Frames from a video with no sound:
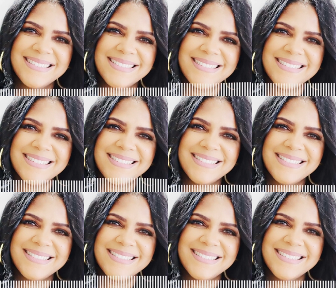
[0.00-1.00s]
you know
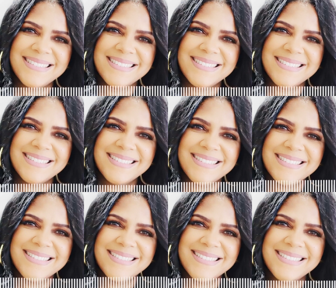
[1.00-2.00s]
the key,
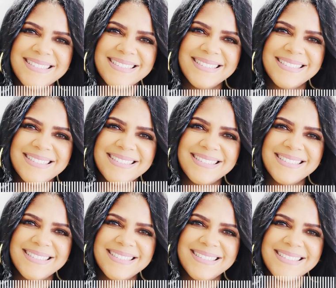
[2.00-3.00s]
and I and I I
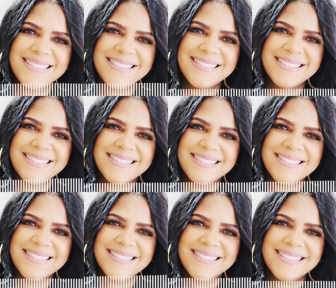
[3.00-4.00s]
cannot
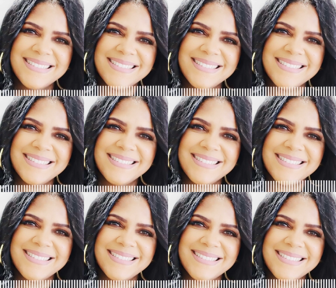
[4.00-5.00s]
emphasize this
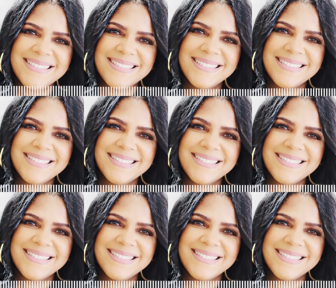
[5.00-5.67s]
enough.